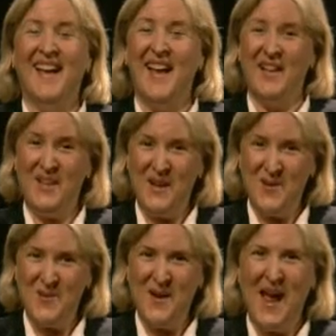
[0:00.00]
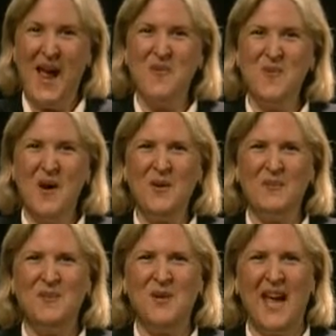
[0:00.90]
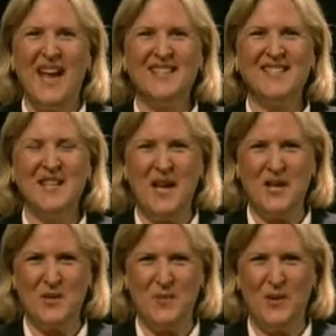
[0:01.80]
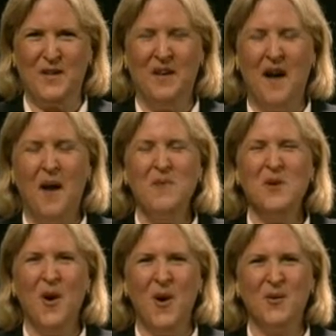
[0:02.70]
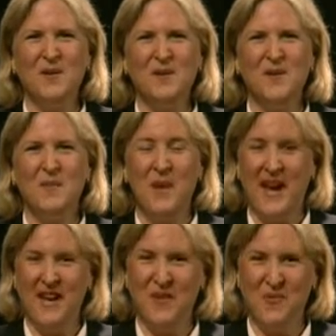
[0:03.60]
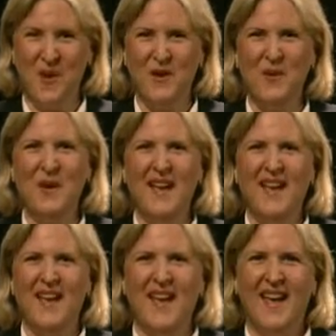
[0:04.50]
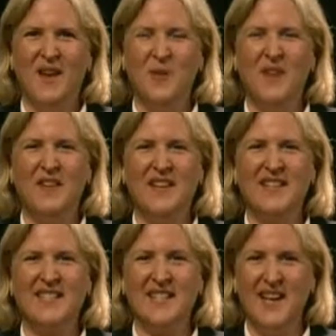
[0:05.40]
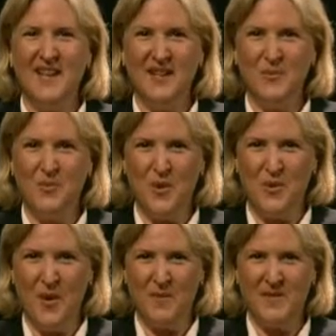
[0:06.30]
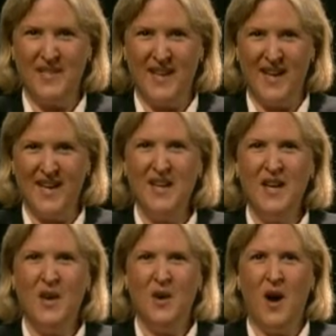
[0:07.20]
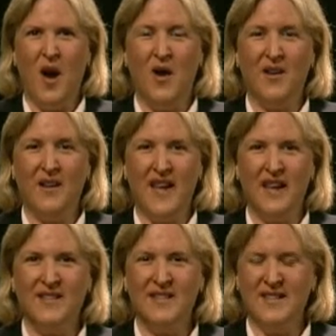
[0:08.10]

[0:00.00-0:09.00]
Hello, and welcome to Ask the Expert. I'm your host, Patty Nuovo, and we have an exciting program today. Our guest